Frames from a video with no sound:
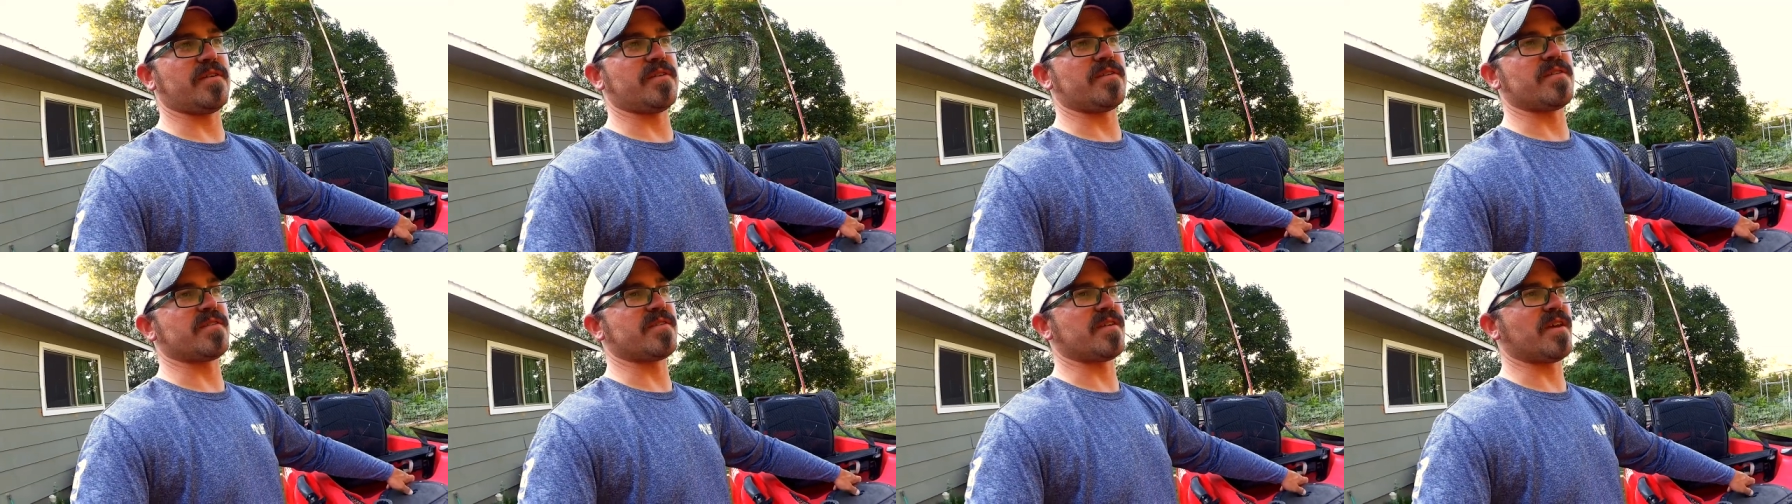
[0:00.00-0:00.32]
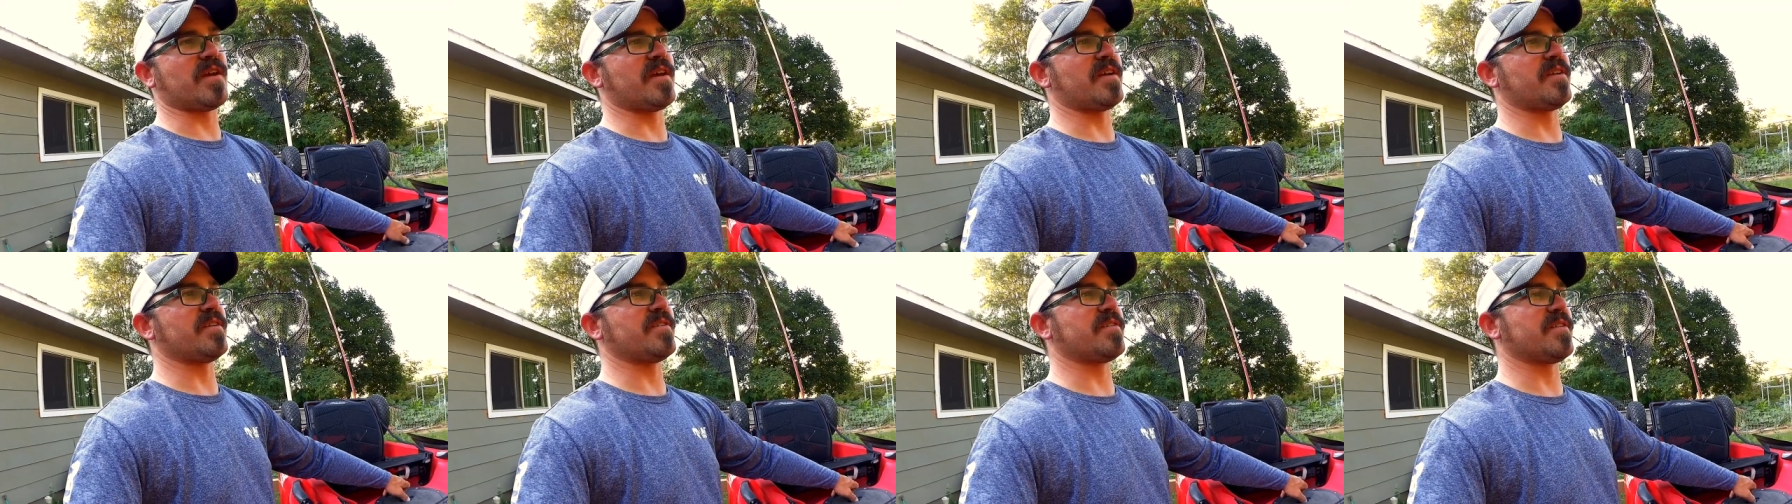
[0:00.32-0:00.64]

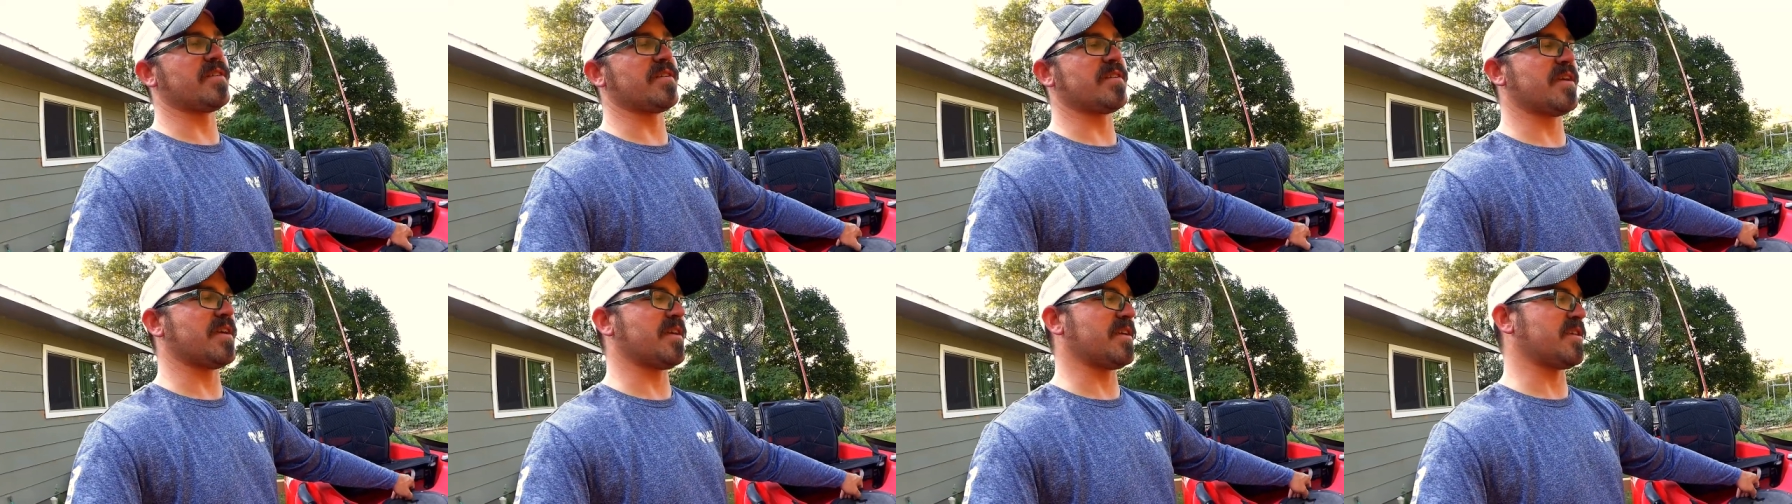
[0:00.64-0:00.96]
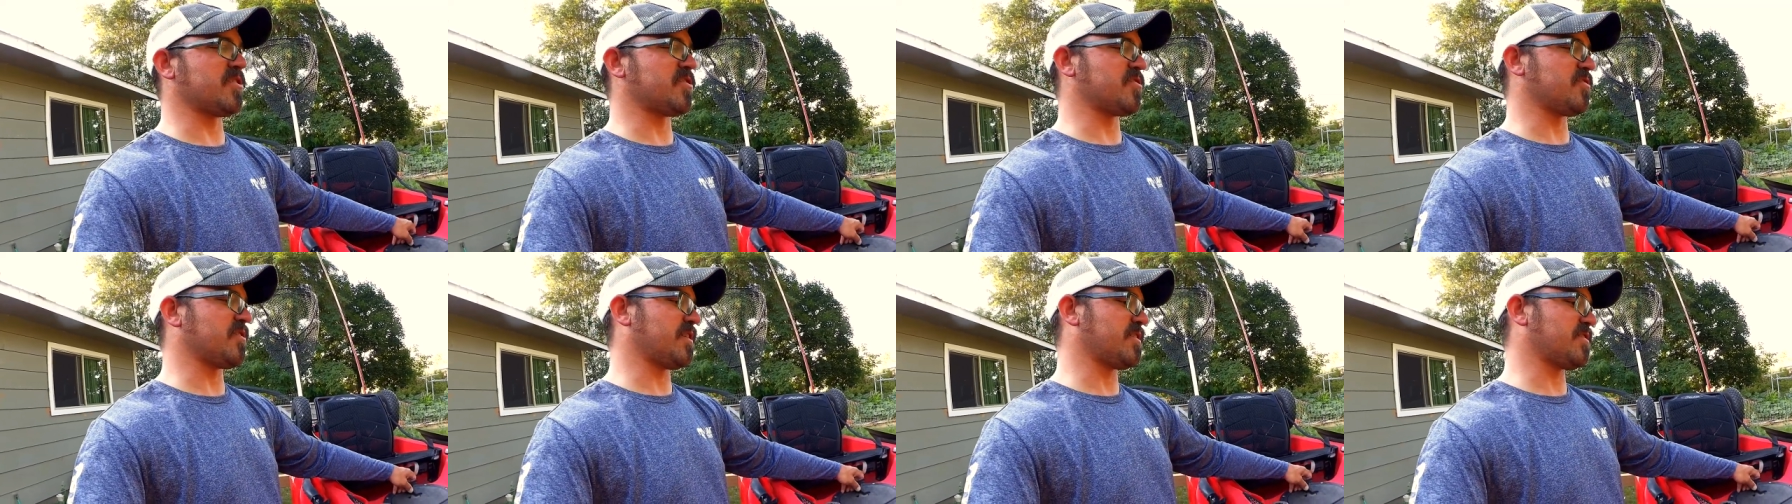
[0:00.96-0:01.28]
designed to take a
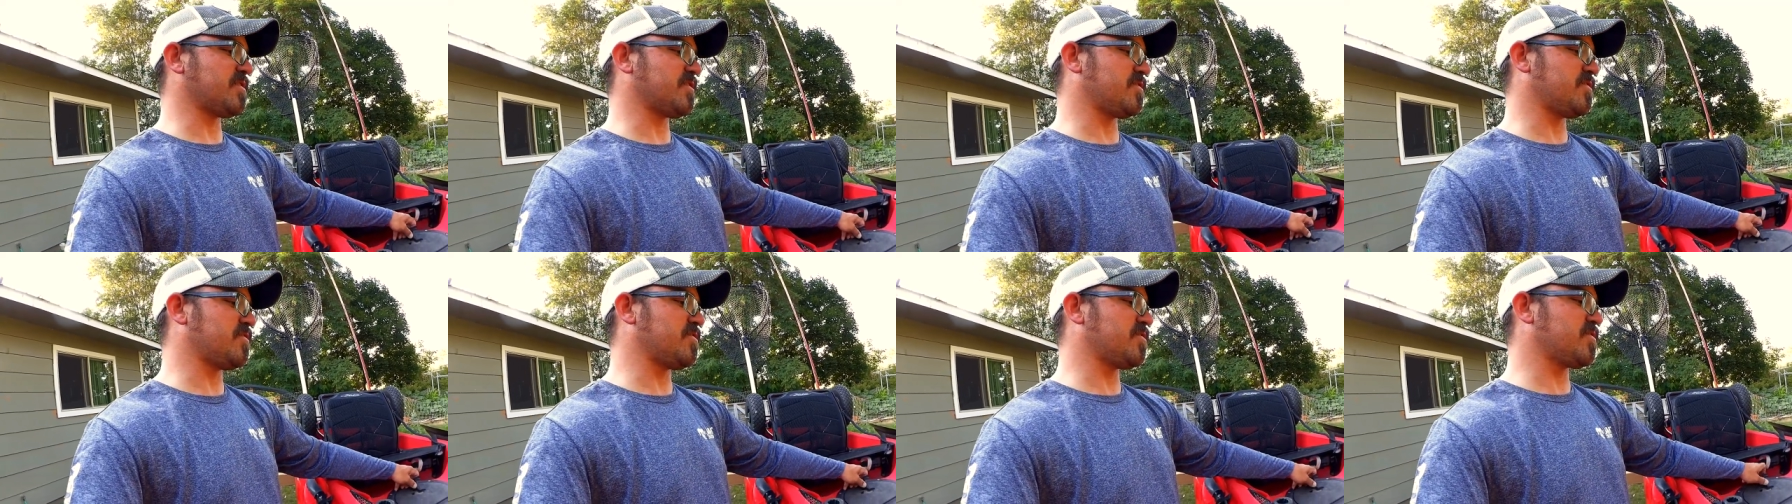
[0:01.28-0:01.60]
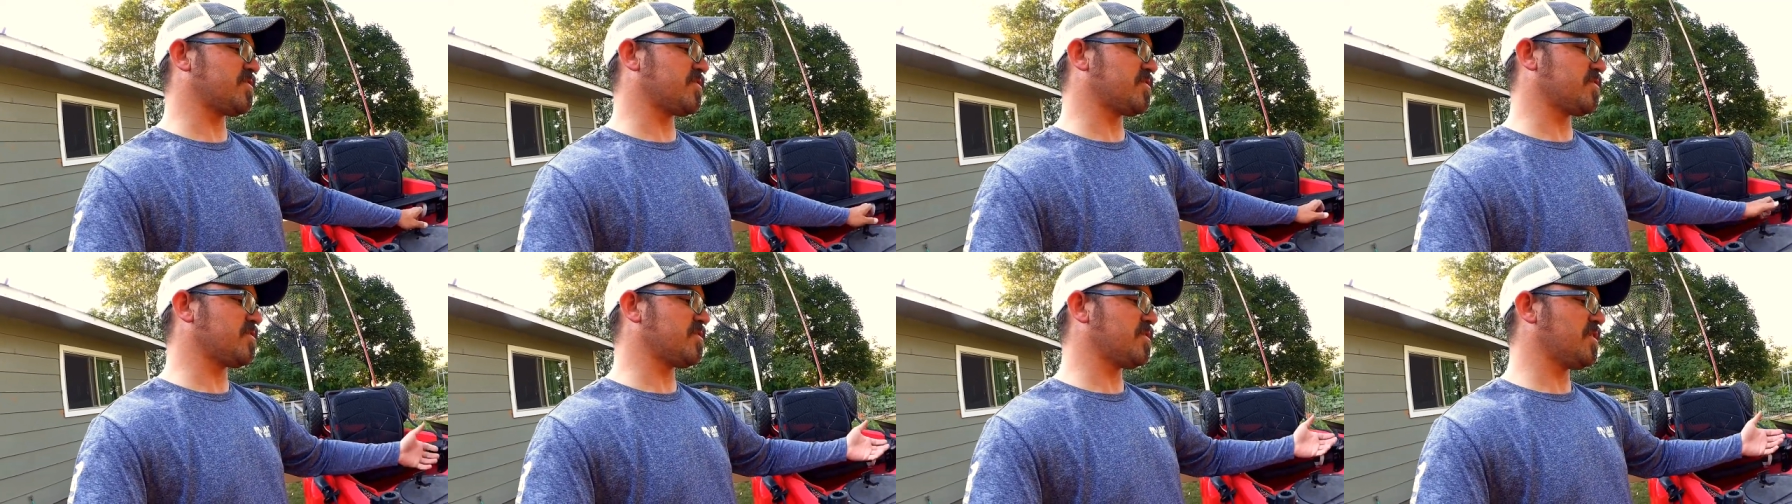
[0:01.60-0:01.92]

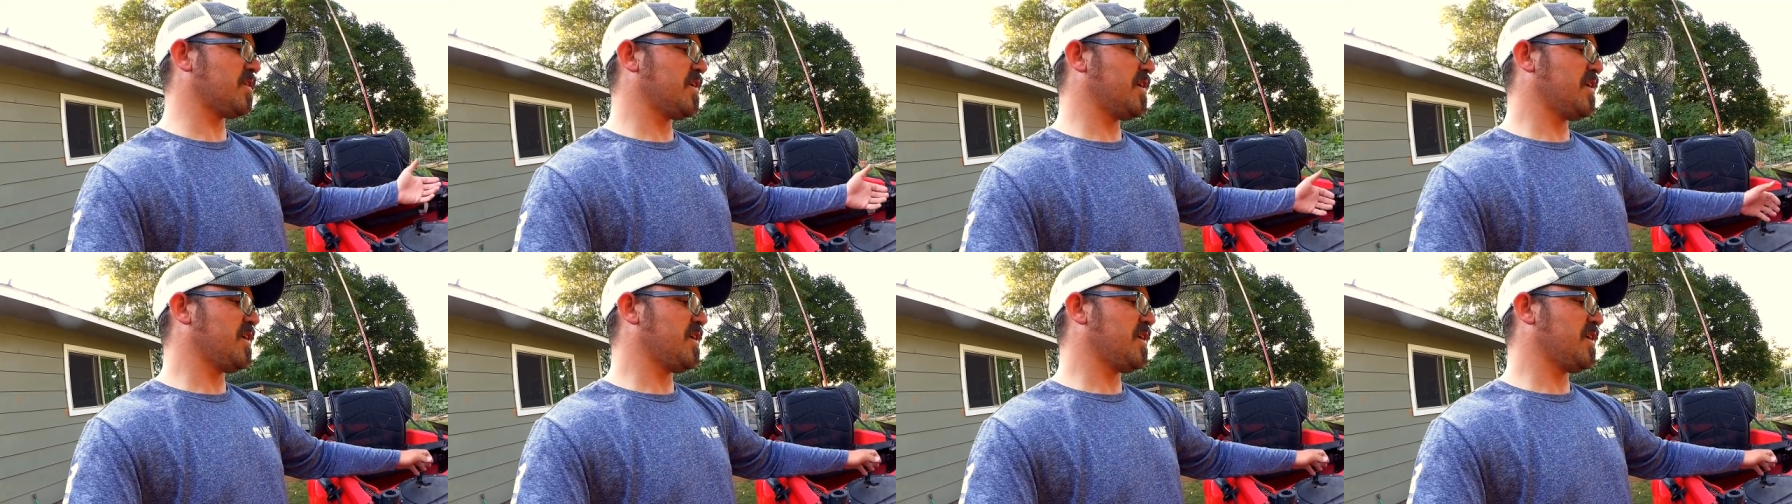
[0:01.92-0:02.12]
transducer,